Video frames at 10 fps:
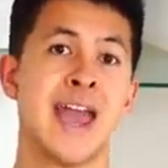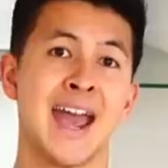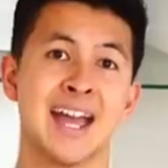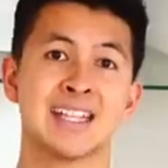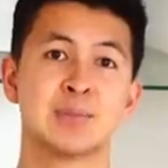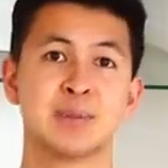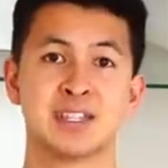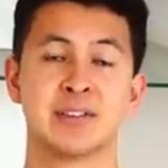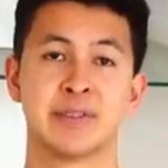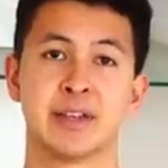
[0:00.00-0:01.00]
and
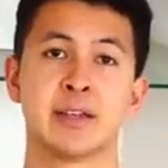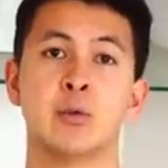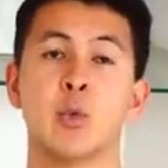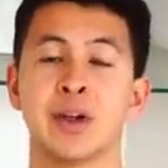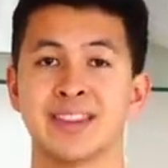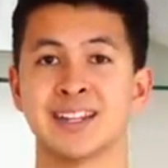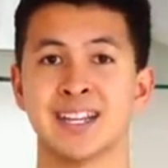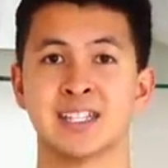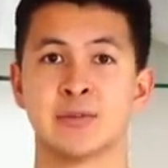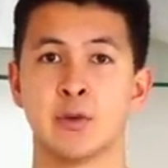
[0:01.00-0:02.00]
specifically what they test